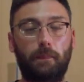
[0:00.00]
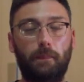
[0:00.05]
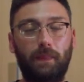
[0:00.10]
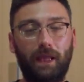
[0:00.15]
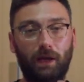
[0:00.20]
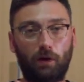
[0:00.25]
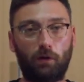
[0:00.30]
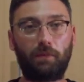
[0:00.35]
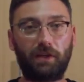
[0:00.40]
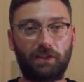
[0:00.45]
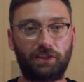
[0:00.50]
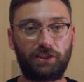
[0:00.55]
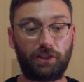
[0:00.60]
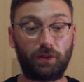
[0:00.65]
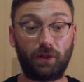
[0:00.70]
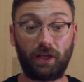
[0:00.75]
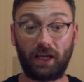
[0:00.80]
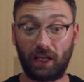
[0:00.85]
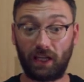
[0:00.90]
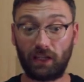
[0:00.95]
they will message
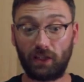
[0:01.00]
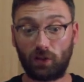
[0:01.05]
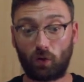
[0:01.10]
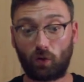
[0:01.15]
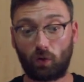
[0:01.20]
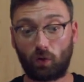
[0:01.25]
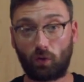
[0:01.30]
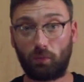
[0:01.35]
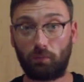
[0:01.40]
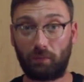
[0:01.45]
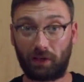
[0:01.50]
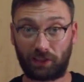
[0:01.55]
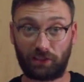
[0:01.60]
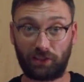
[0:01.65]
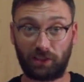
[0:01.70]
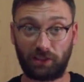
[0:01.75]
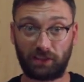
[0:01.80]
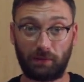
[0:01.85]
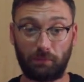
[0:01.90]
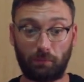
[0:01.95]
you in your
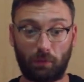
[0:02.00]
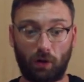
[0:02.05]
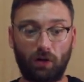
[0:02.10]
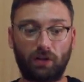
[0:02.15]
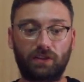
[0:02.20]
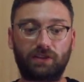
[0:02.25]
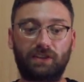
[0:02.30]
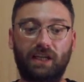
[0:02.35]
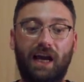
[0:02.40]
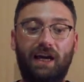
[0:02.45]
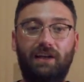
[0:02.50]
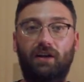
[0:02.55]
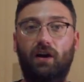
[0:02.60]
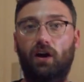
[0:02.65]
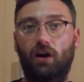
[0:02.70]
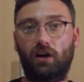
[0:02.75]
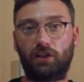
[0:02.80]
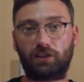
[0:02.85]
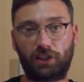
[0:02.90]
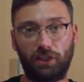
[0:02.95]
messages inbox and
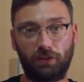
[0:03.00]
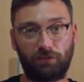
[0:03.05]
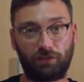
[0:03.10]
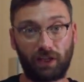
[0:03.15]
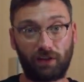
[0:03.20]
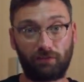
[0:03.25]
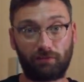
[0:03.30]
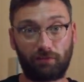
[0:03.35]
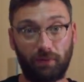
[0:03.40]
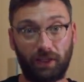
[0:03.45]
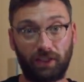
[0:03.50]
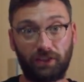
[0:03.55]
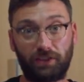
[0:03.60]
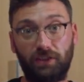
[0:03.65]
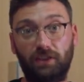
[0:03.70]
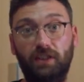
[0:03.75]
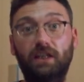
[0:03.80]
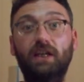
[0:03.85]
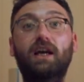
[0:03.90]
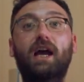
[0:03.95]
ask you for that
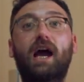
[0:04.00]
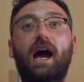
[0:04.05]
information,